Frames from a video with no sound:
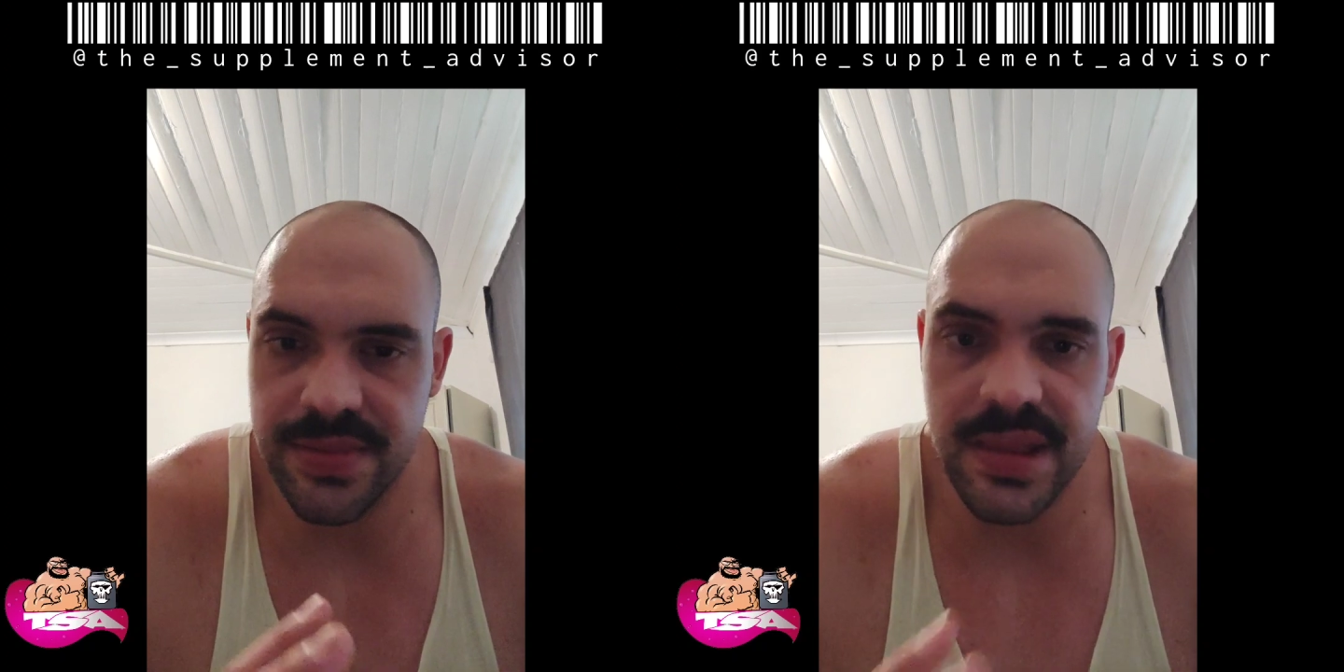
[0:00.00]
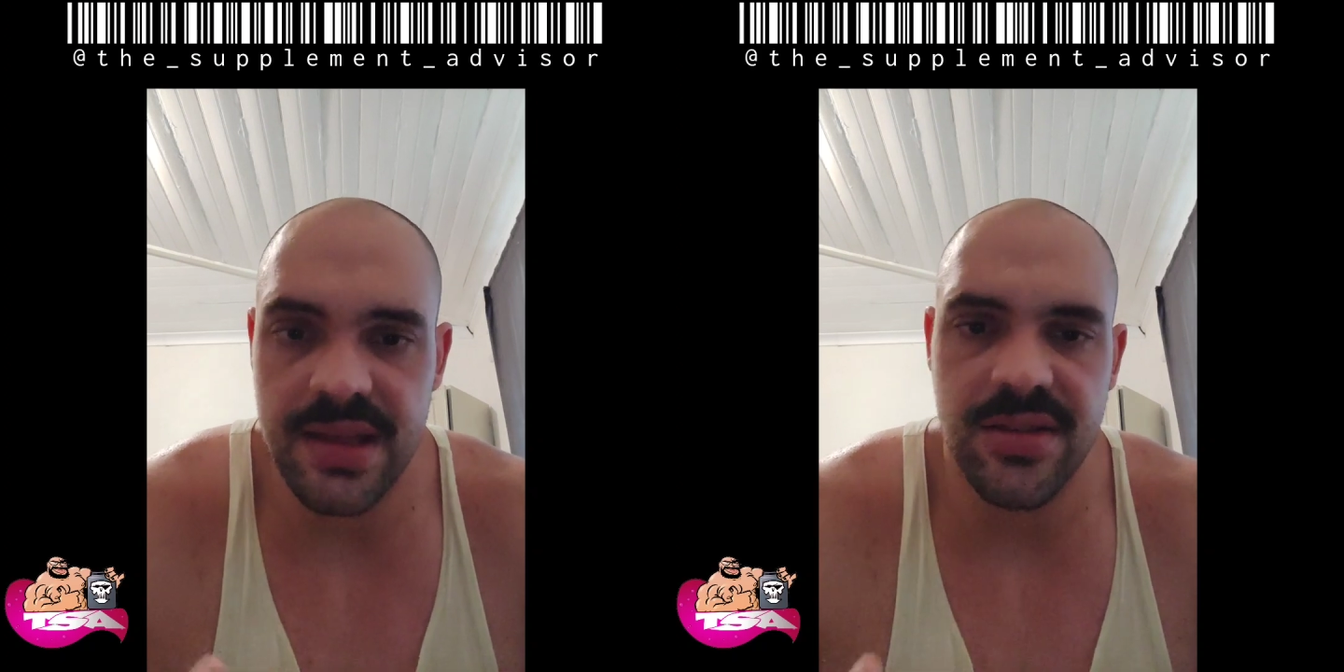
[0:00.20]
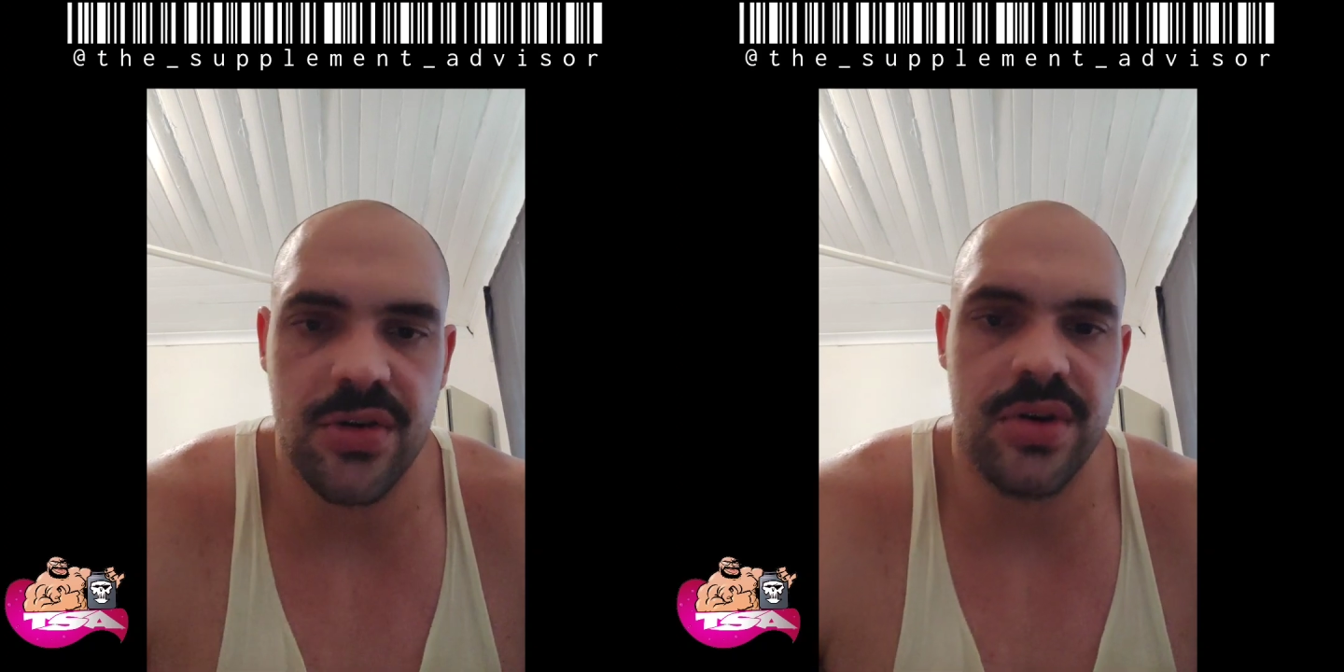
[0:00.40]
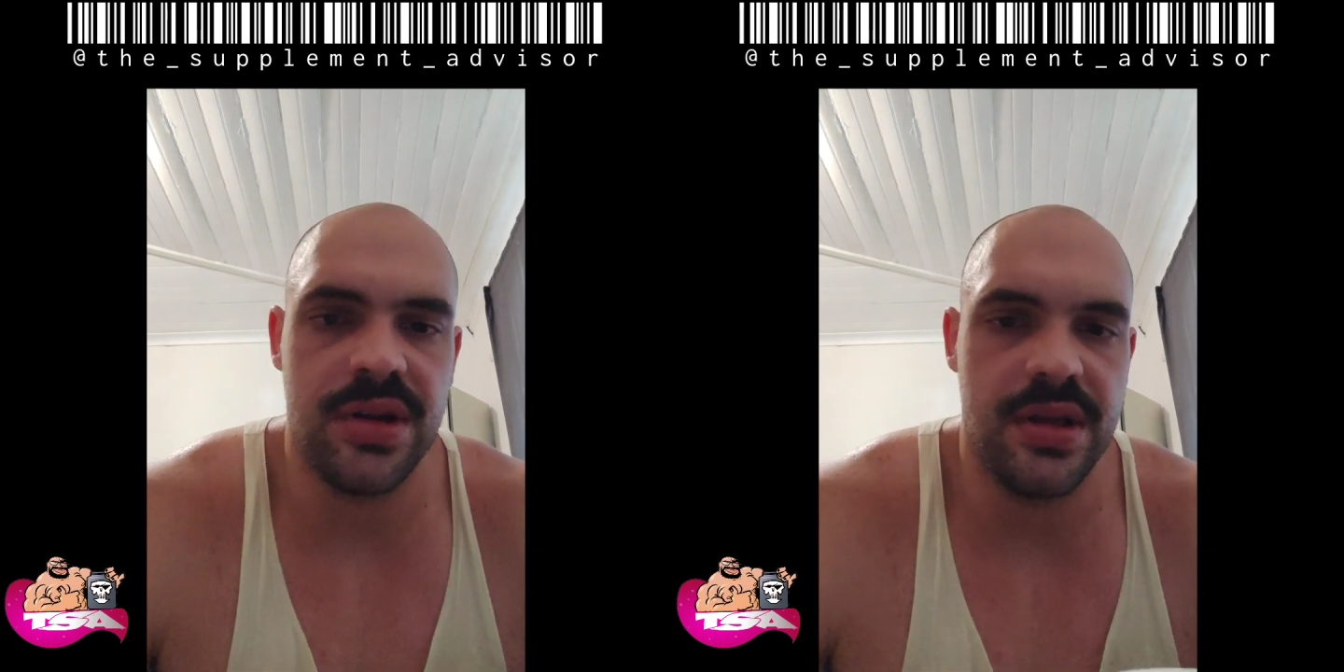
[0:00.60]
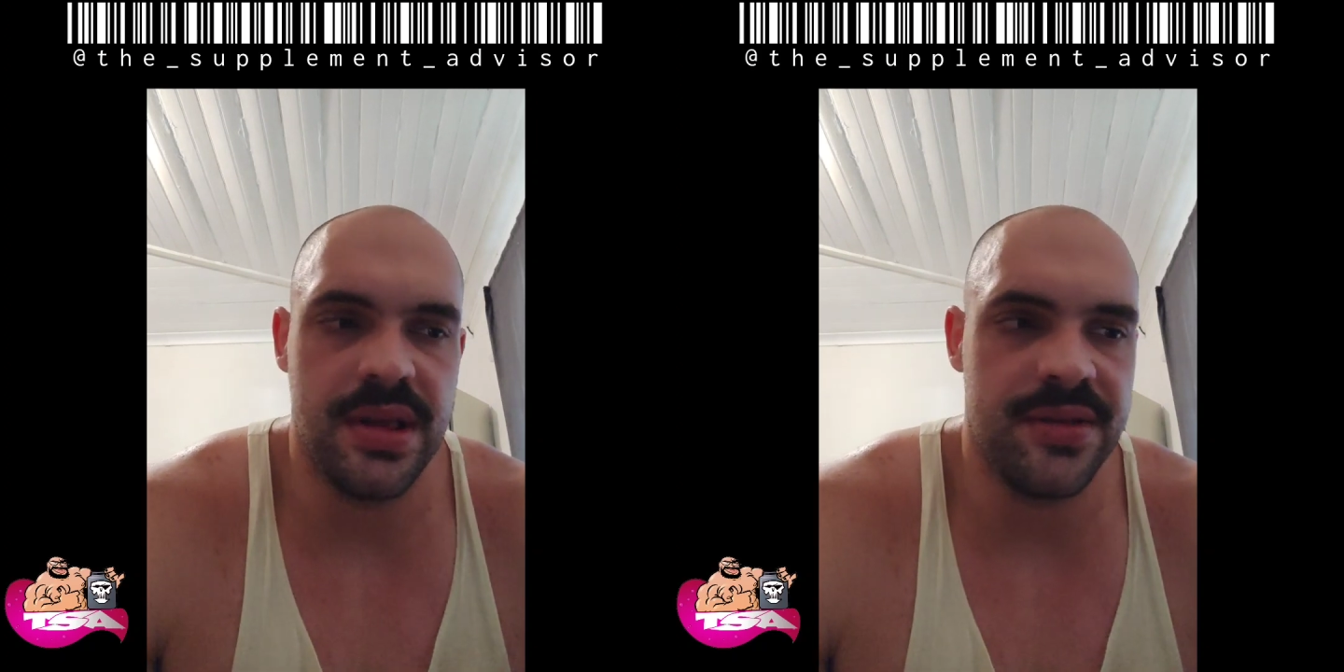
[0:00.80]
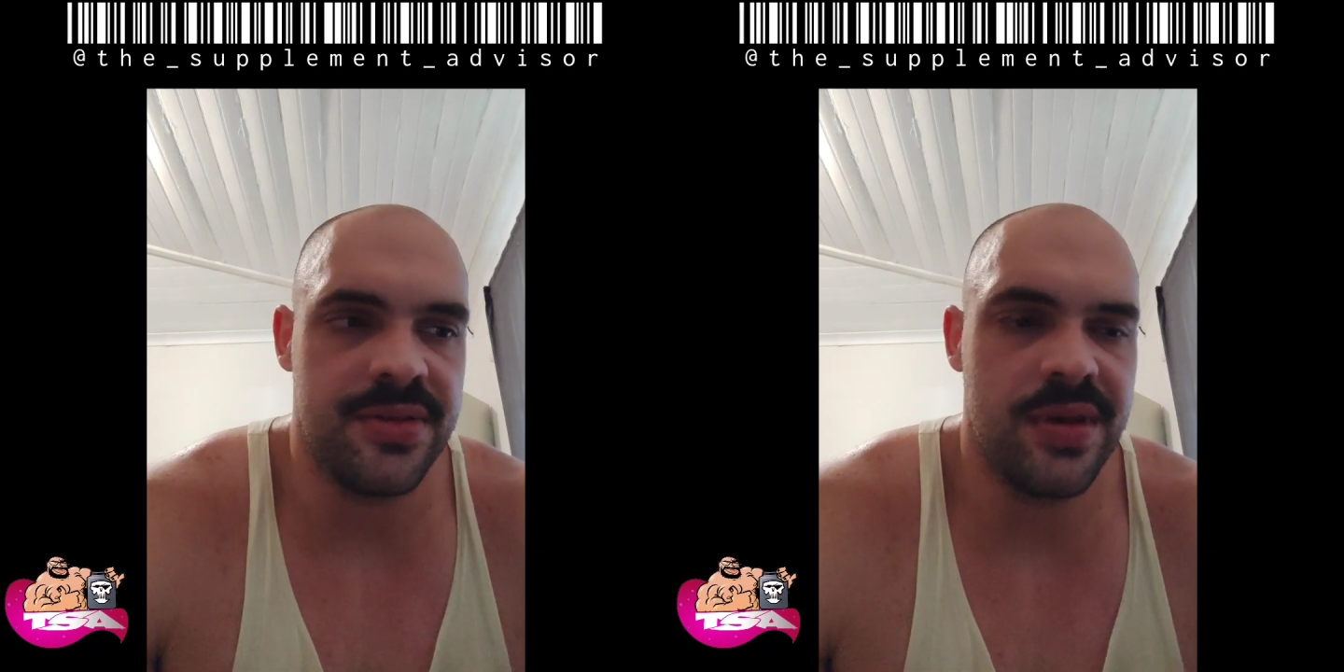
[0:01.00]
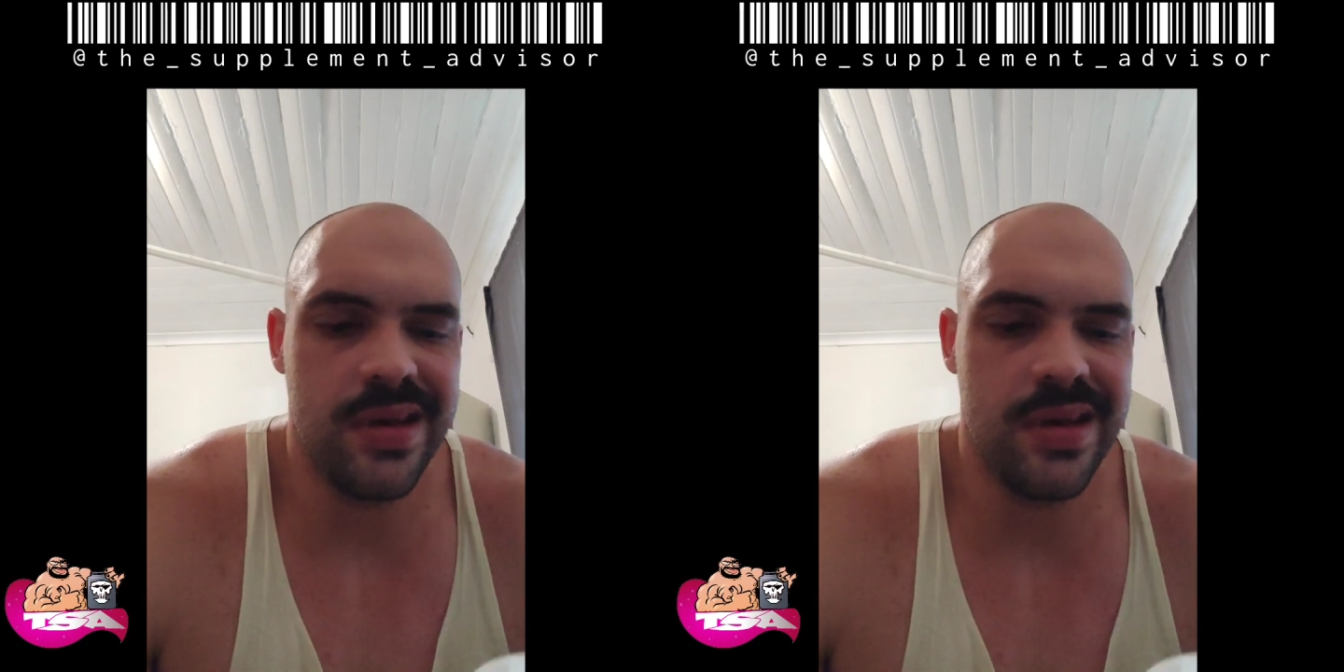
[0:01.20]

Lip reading: That's how good it is,